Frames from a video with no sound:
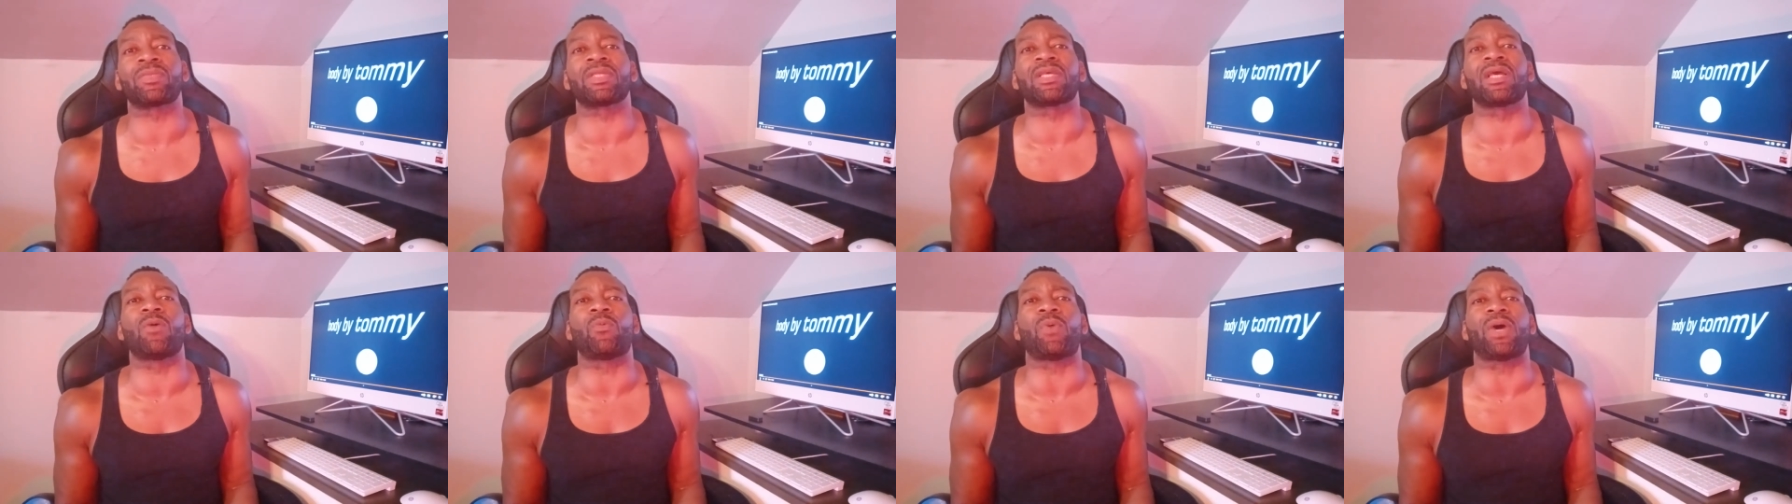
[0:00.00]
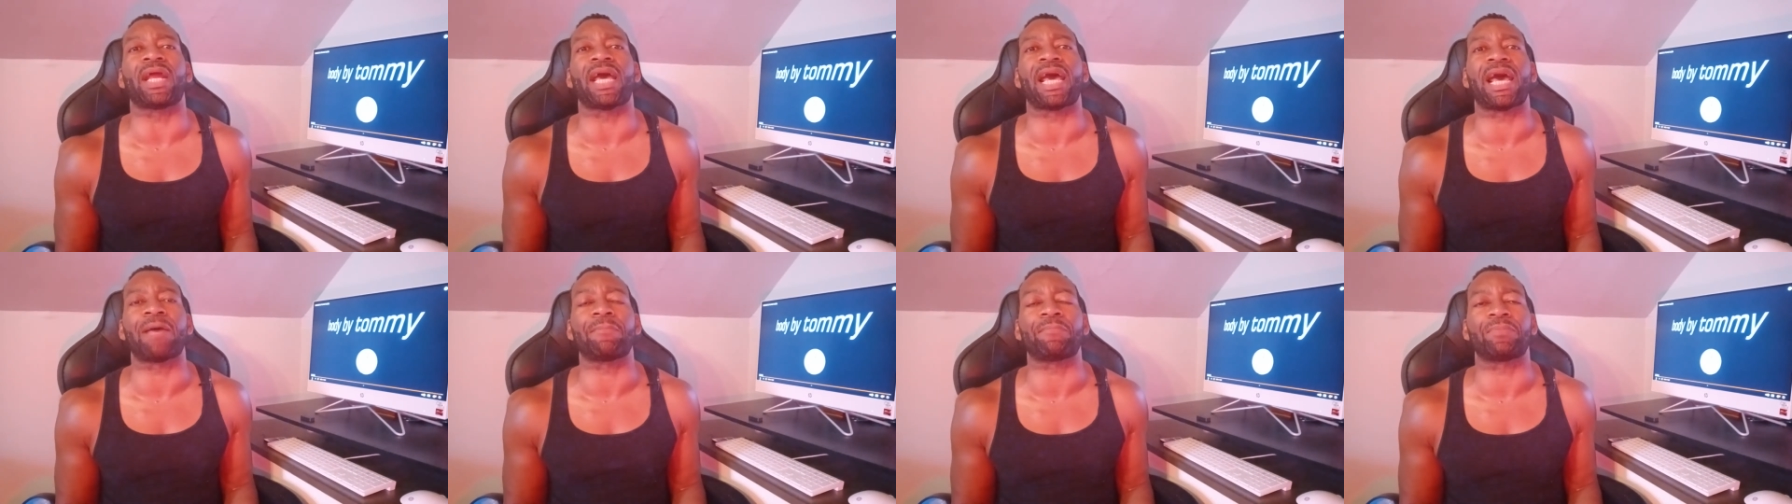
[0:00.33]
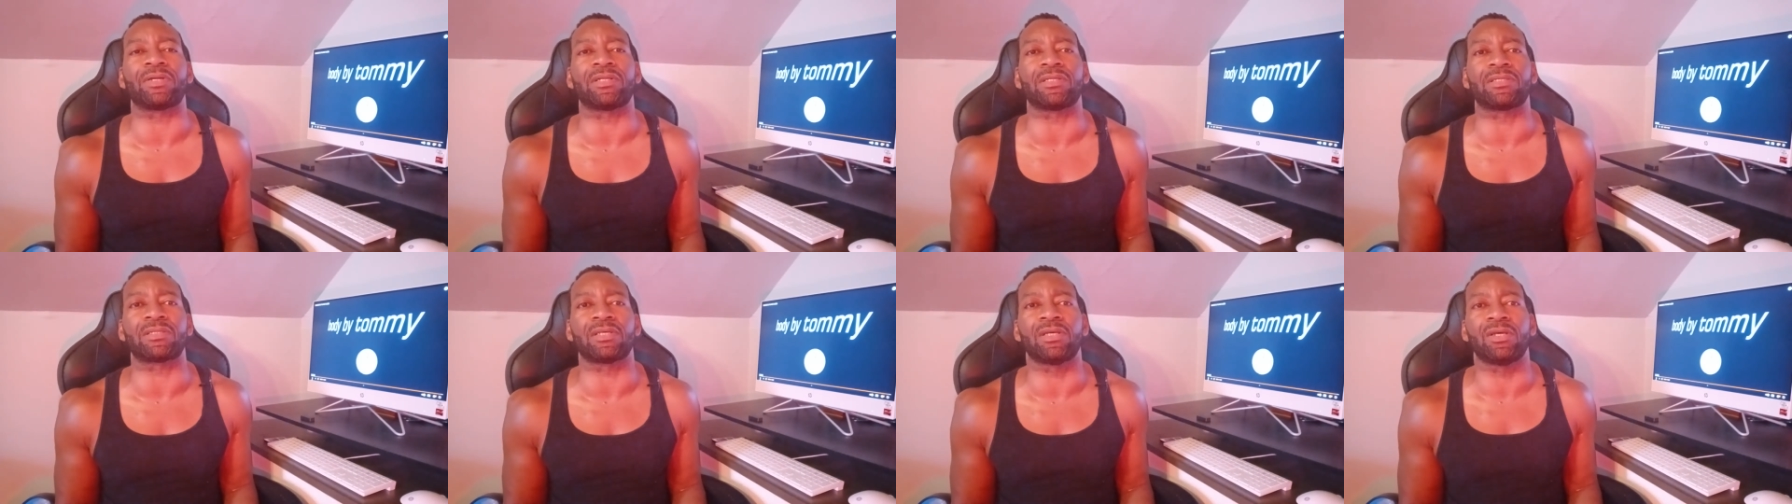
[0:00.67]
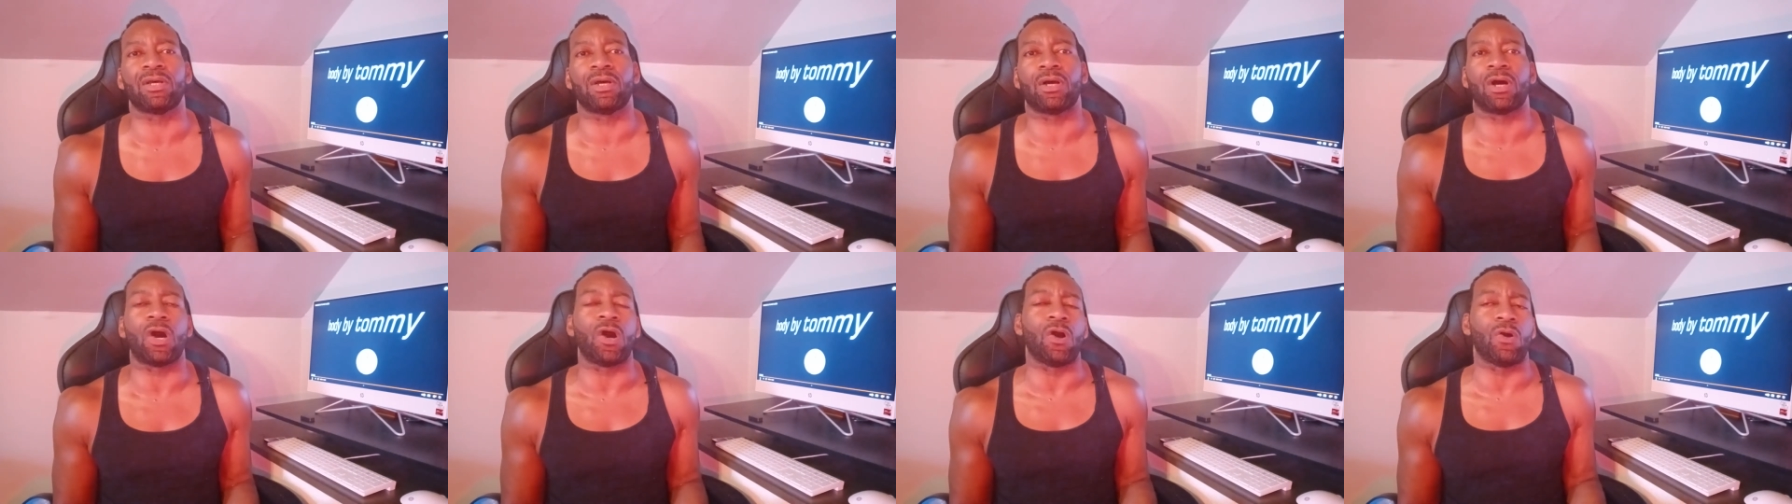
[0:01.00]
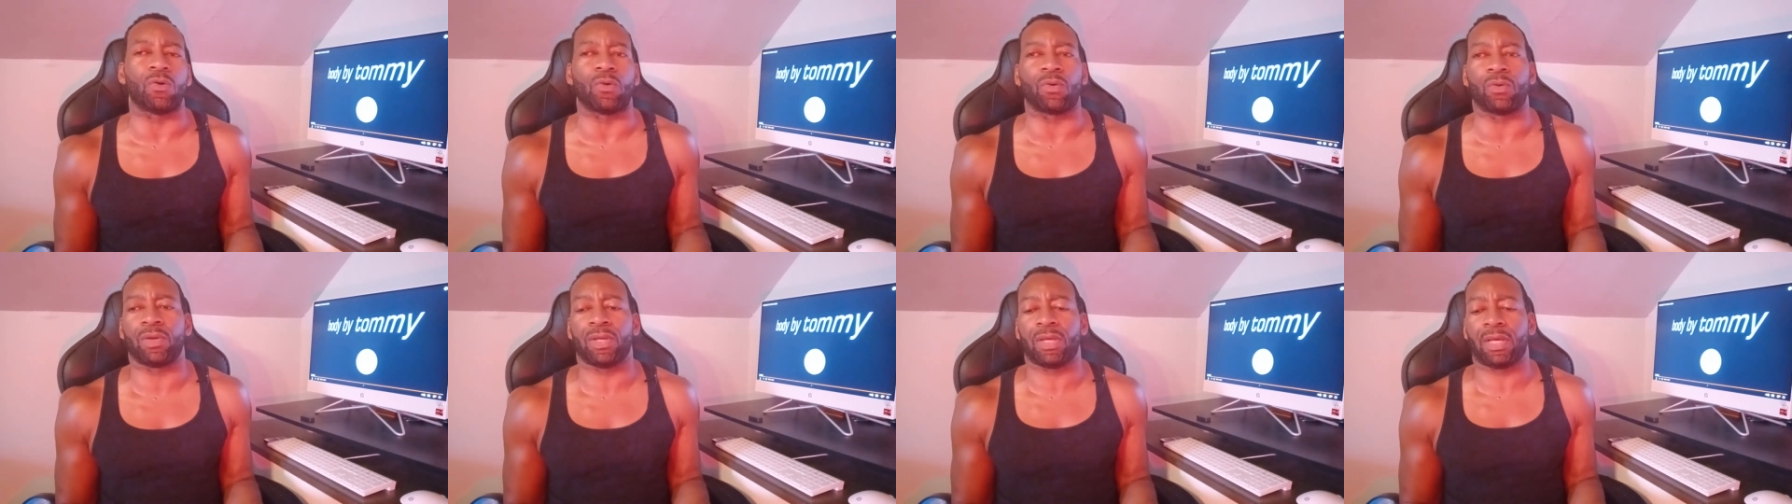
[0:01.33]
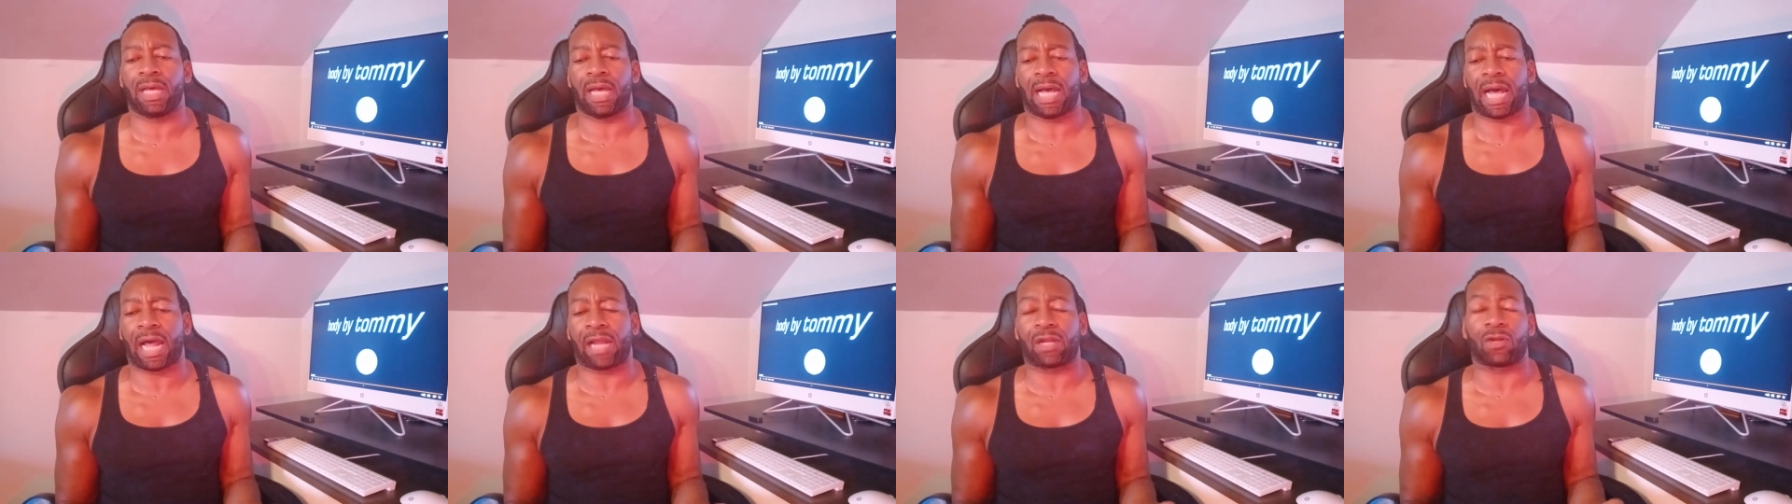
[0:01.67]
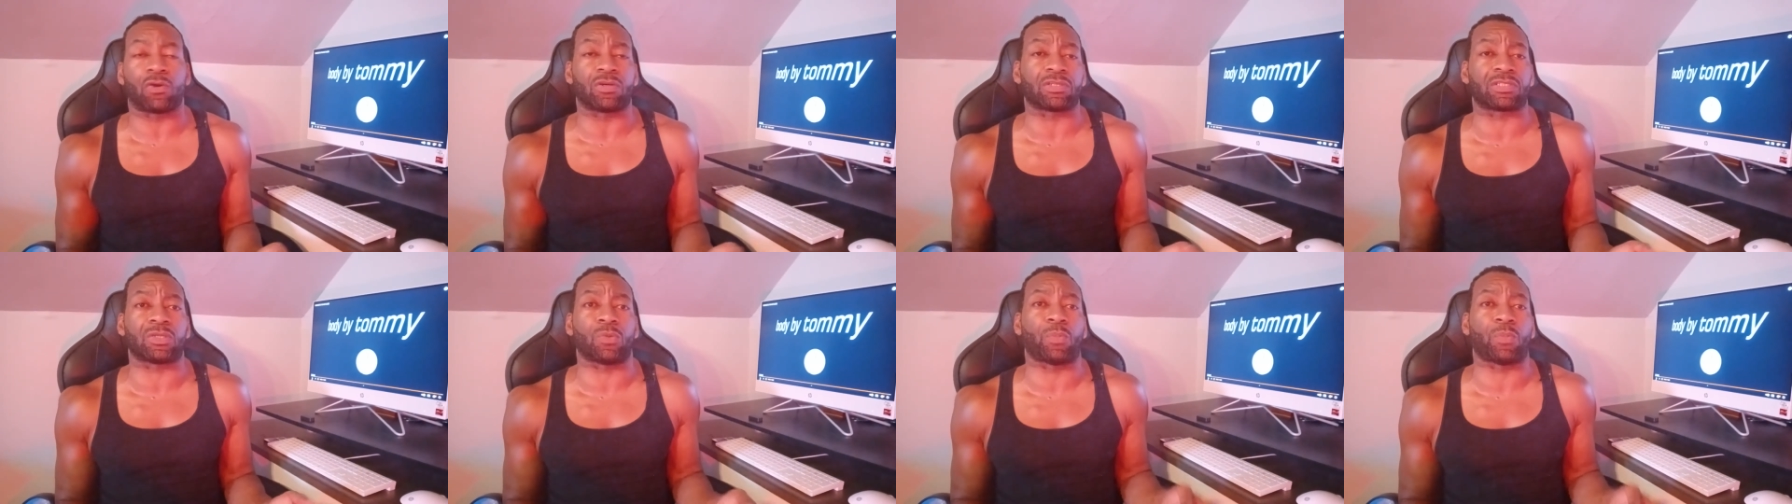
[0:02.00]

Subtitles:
And what happens? Oh, I lost